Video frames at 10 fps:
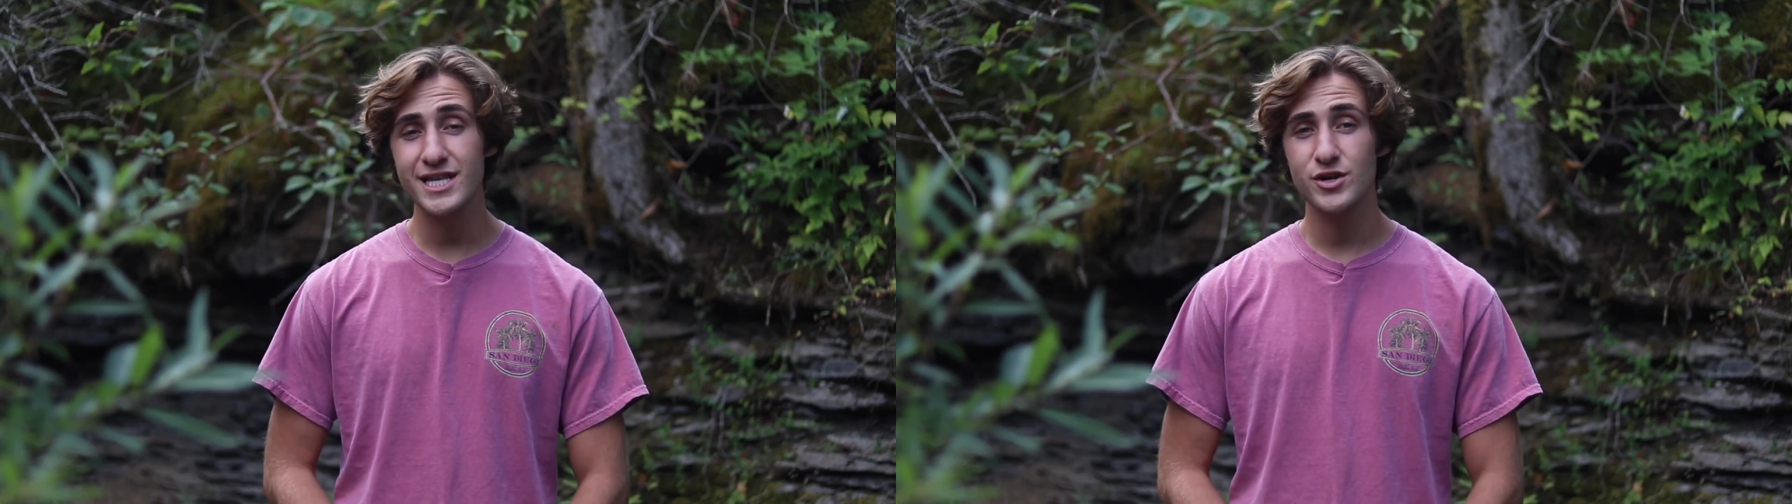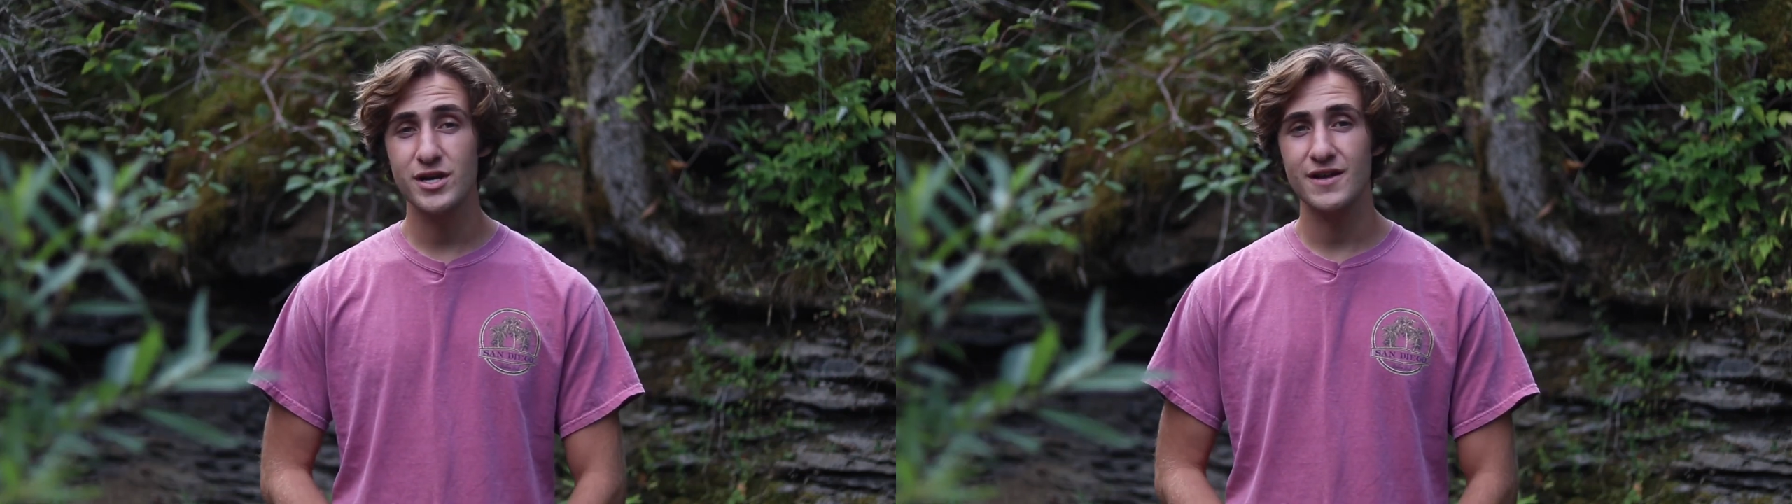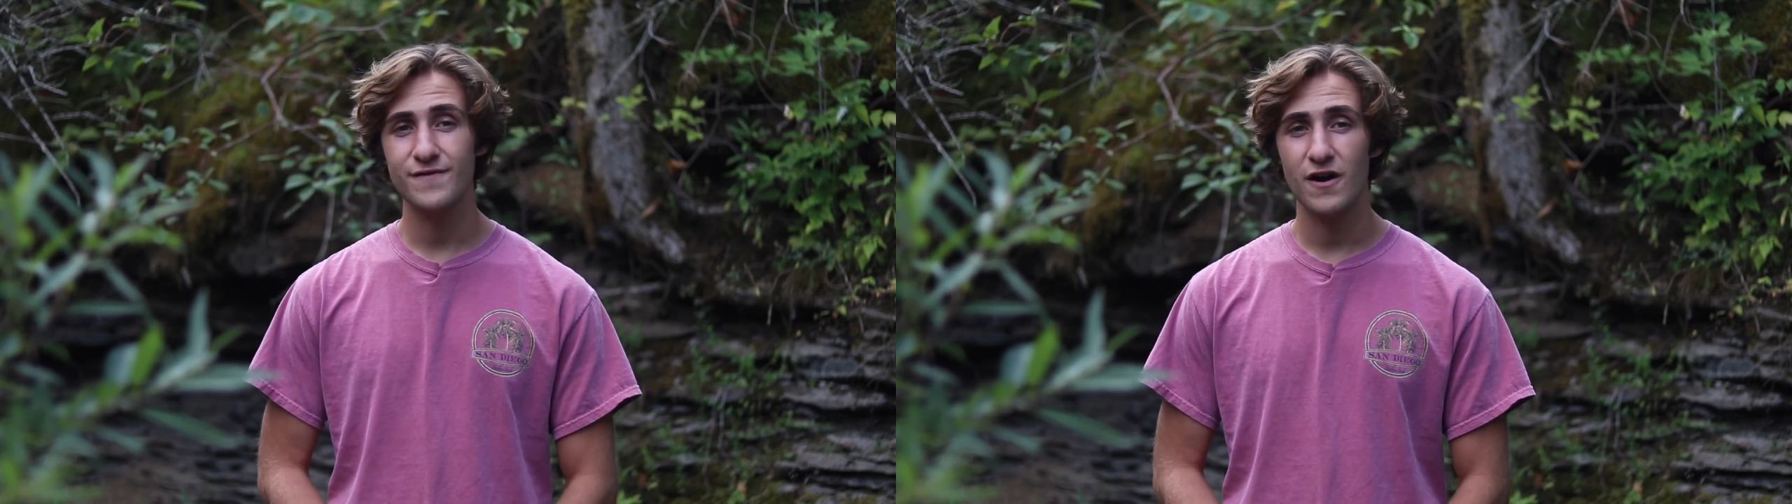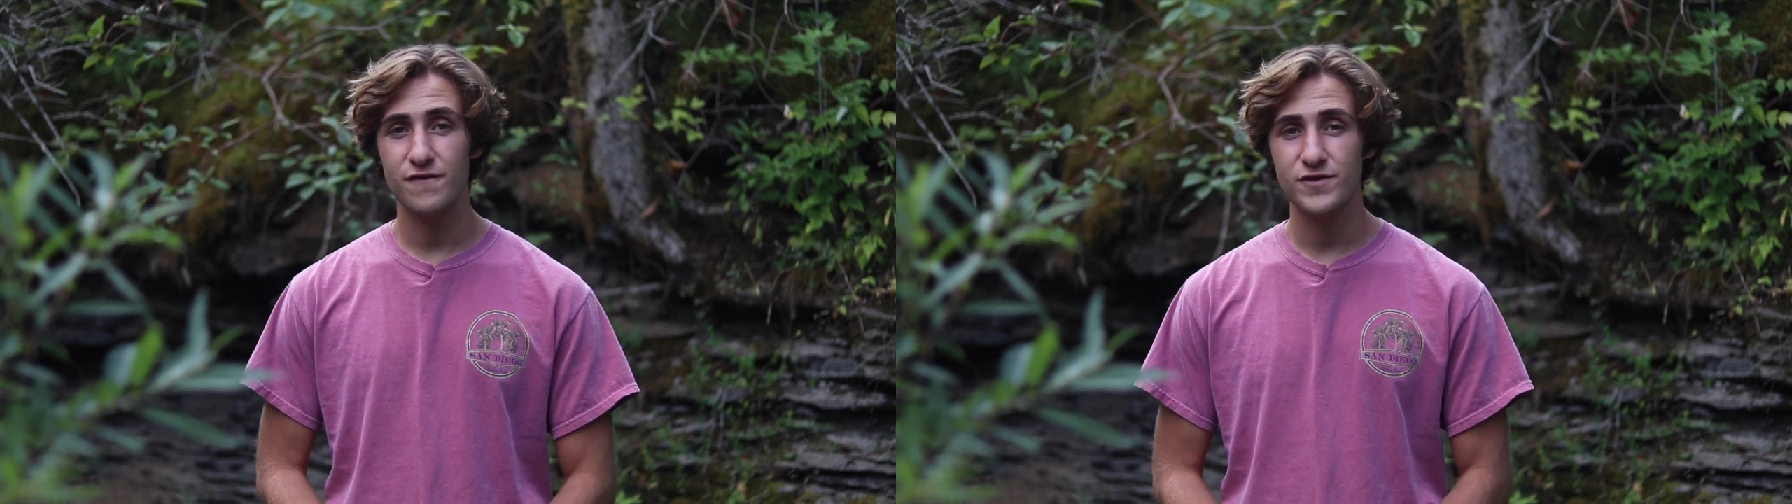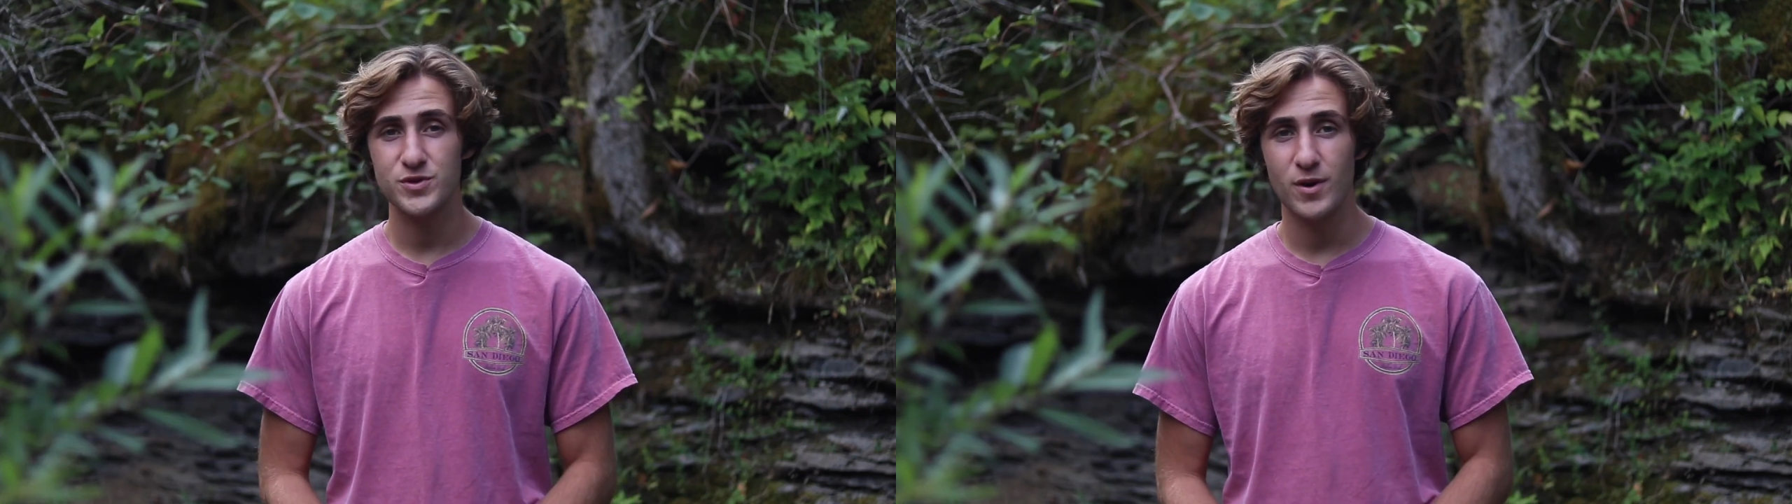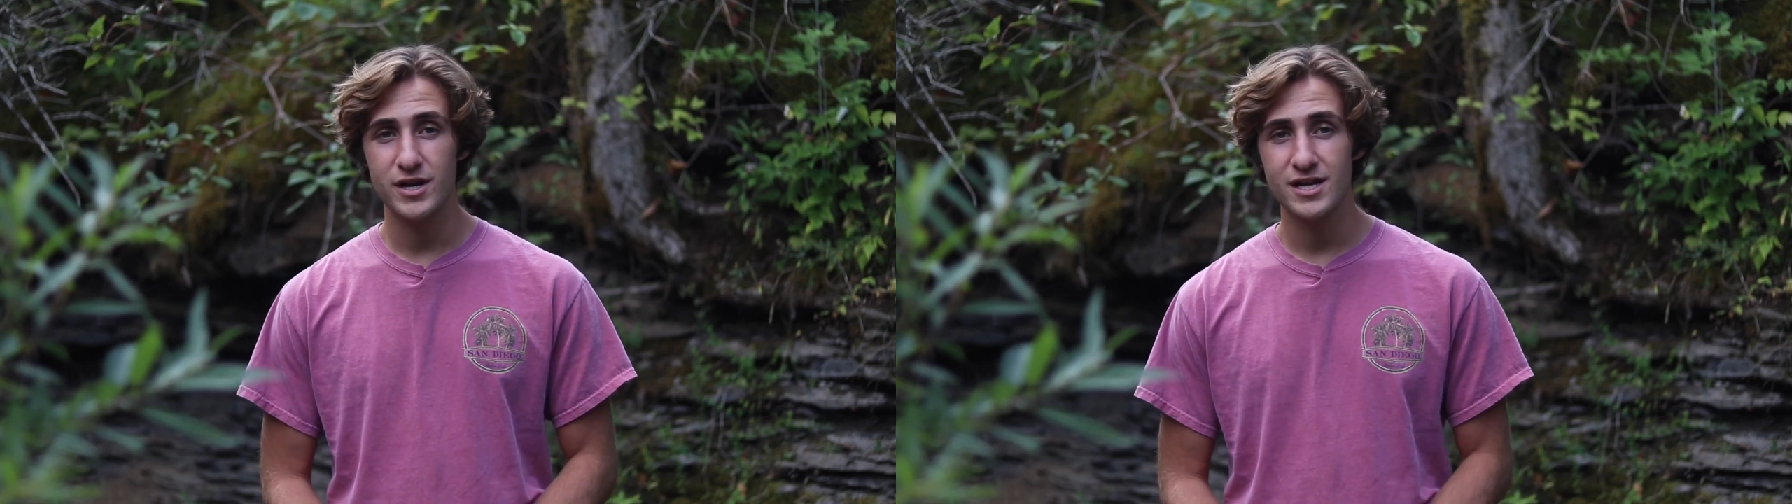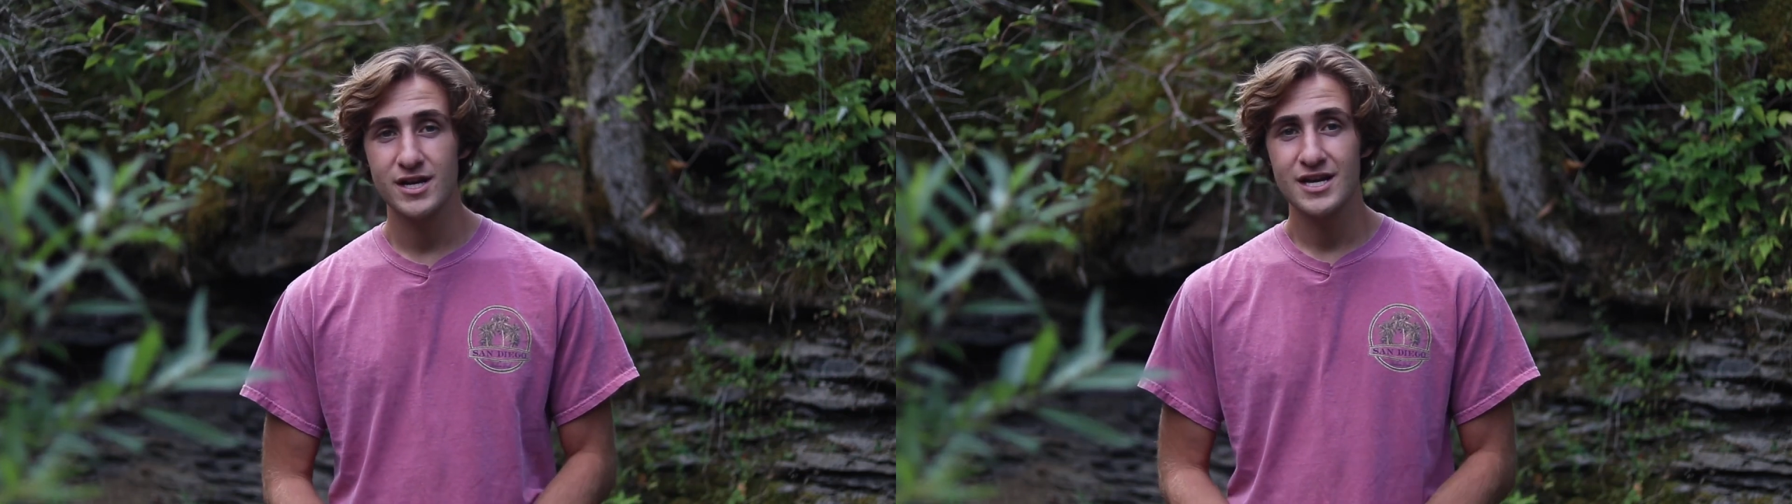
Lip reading: that you can live off of this money,